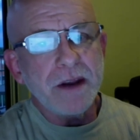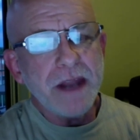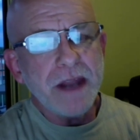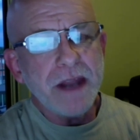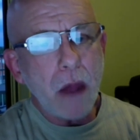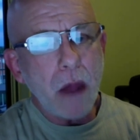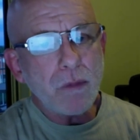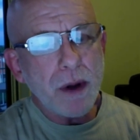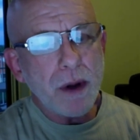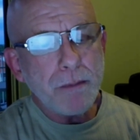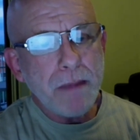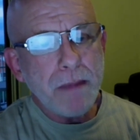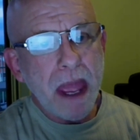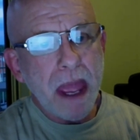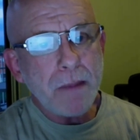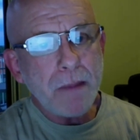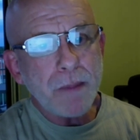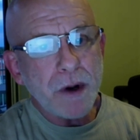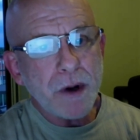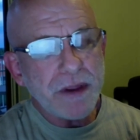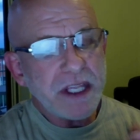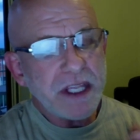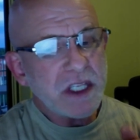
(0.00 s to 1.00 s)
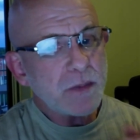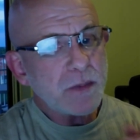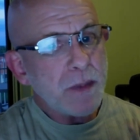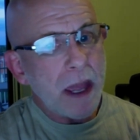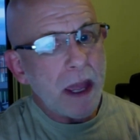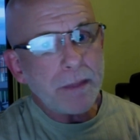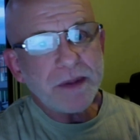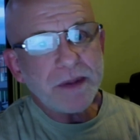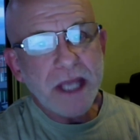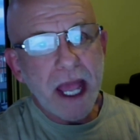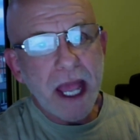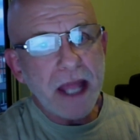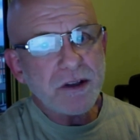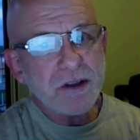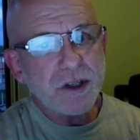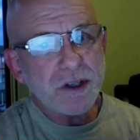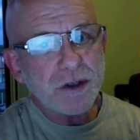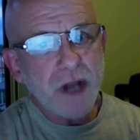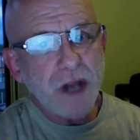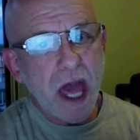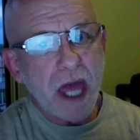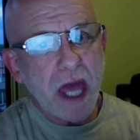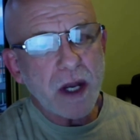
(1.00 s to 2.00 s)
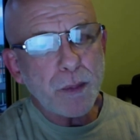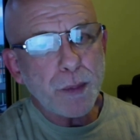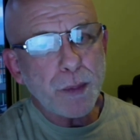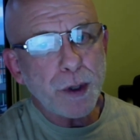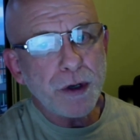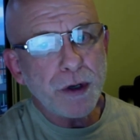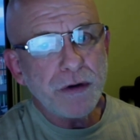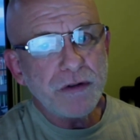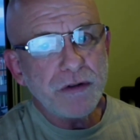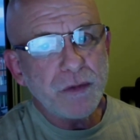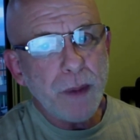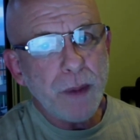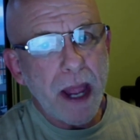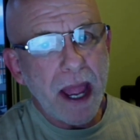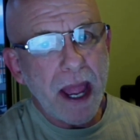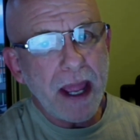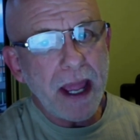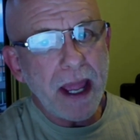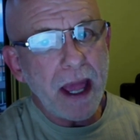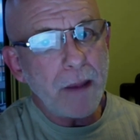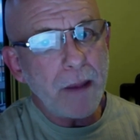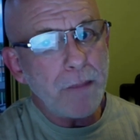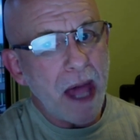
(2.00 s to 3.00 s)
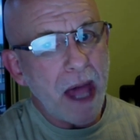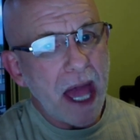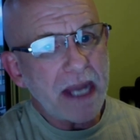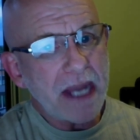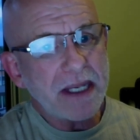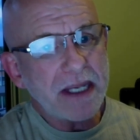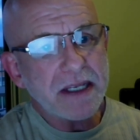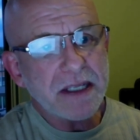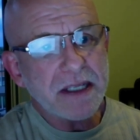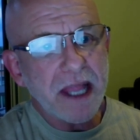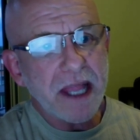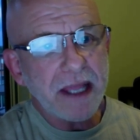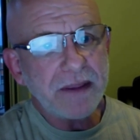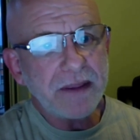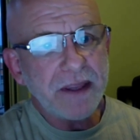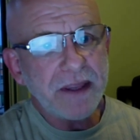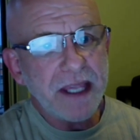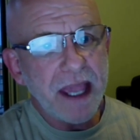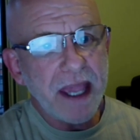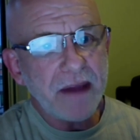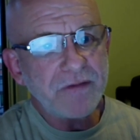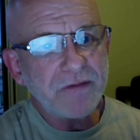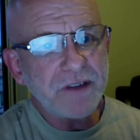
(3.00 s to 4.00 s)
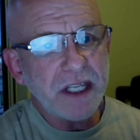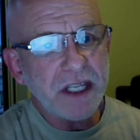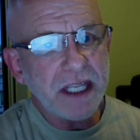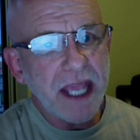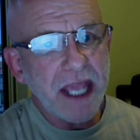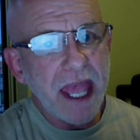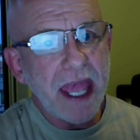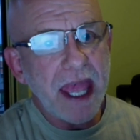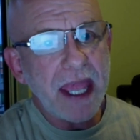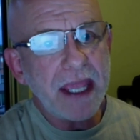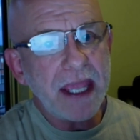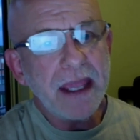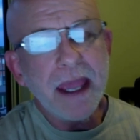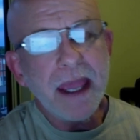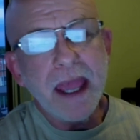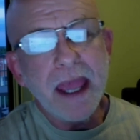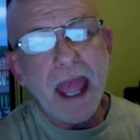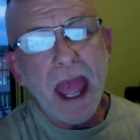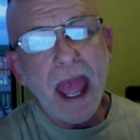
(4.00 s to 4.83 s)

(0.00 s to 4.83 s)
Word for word: Now, remember, these peptides are not approved by uh, bodies like the F D A,